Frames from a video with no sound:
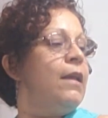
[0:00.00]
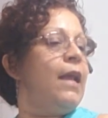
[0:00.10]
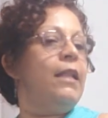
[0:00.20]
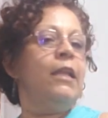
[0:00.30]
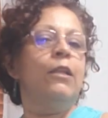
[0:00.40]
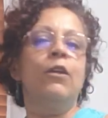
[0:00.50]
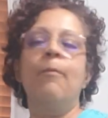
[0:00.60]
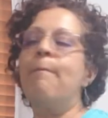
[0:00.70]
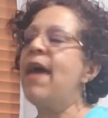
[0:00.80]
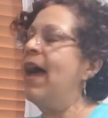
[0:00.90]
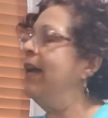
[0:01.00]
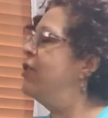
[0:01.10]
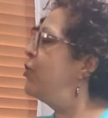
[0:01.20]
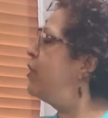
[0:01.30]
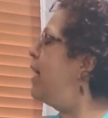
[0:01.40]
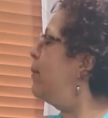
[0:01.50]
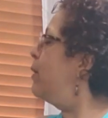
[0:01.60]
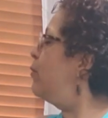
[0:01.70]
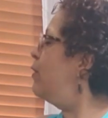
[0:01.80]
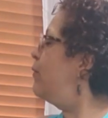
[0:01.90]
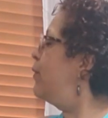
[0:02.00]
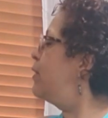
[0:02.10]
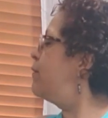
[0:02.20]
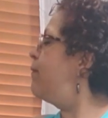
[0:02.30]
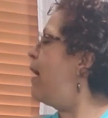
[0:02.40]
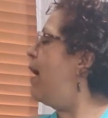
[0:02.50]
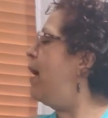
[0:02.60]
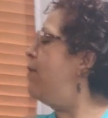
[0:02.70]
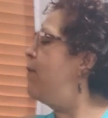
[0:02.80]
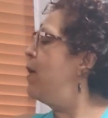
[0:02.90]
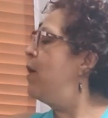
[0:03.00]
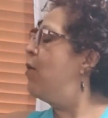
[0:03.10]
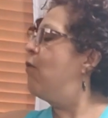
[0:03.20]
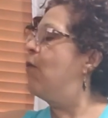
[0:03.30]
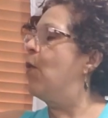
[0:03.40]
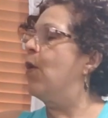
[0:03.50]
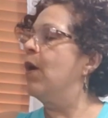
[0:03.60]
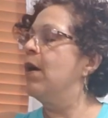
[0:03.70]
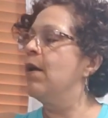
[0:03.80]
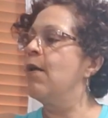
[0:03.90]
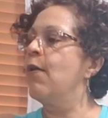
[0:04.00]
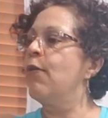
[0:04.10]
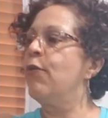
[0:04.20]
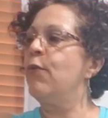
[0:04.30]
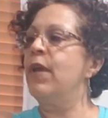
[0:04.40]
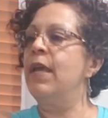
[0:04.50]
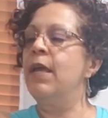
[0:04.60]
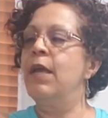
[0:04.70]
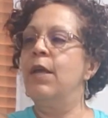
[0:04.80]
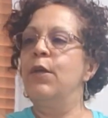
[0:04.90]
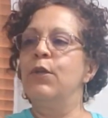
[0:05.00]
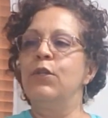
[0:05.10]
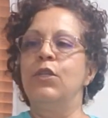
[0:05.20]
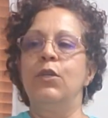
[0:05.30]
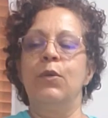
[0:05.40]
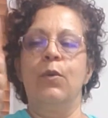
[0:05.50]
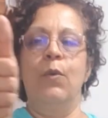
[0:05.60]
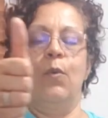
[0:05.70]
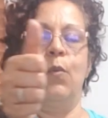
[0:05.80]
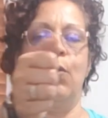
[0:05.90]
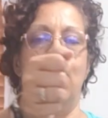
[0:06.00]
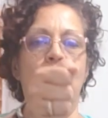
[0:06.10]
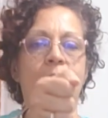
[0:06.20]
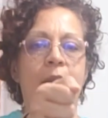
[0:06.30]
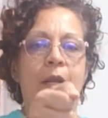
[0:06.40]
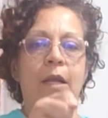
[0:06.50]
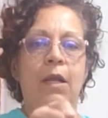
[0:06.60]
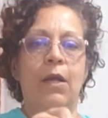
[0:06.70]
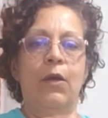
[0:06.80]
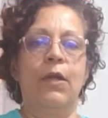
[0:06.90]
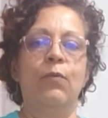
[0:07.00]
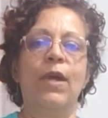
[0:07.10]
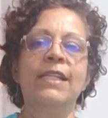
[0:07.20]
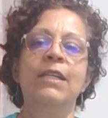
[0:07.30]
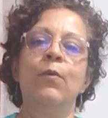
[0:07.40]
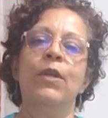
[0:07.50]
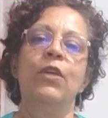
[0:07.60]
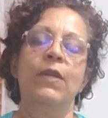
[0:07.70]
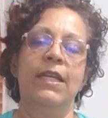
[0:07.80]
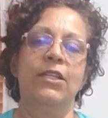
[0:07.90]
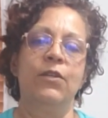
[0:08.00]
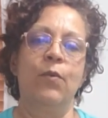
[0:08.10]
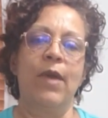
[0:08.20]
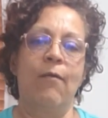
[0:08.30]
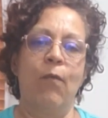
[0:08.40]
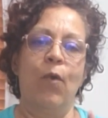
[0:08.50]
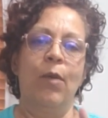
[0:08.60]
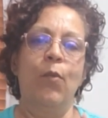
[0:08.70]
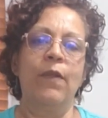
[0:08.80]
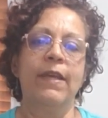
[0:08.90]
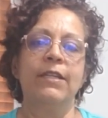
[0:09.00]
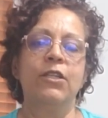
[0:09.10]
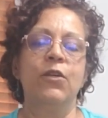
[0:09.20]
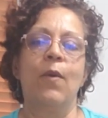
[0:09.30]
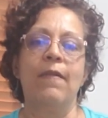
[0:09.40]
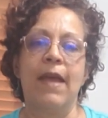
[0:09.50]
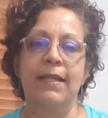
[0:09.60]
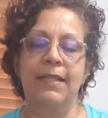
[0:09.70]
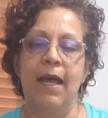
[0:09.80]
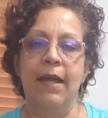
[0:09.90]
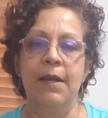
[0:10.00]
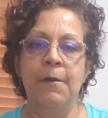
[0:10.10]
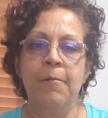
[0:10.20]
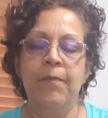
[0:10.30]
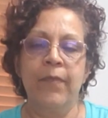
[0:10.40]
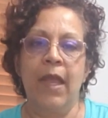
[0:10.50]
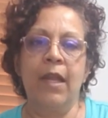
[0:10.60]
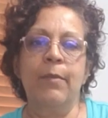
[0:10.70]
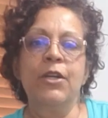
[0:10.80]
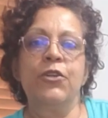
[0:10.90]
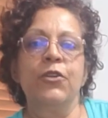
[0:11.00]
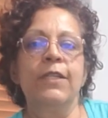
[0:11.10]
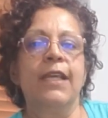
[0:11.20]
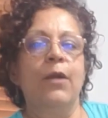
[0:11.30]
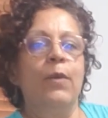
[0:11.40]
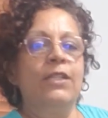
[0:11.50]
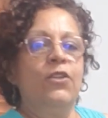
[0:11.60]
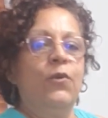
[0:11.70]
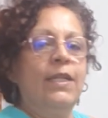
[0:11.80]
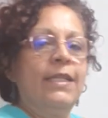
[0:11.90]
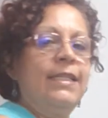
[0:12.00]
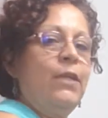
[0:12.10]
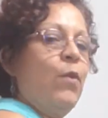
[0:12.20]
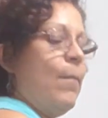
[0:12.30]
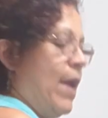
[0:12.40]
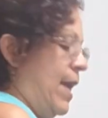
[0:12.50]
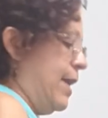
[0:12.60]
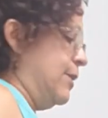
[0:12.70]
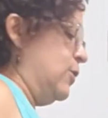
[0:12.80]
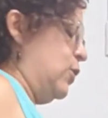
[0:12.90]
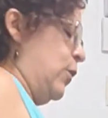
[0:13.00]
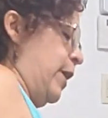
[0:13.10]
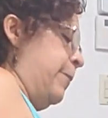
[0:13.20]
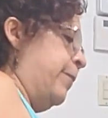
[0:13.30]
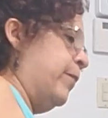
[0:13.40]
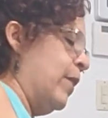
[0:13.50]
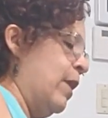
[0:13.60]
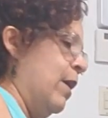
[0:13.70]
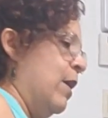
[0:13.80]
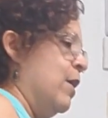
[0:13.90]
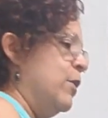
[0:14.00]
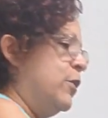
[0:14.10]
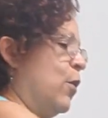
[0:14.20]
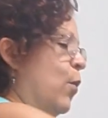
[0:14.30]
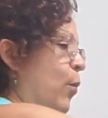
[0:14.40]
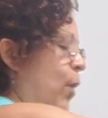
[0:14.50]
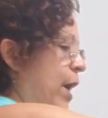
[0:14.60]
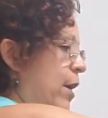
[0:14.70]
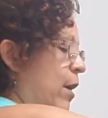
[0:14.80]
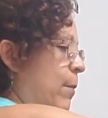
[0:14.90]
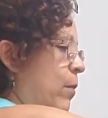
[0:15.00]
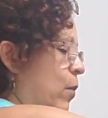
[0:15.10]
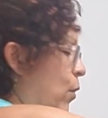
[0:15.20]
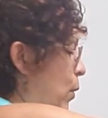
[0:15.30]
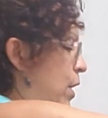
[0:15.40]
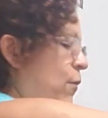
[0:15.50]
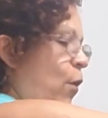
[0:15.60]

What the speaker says: And then look back at your thumb and reverse 5, 4, 3, 2, 1. Good. Rest it when you need to. We have one more thing to do on that side. And I'm going to turn sideways so you can see what my hand is doing. So right arm or whatever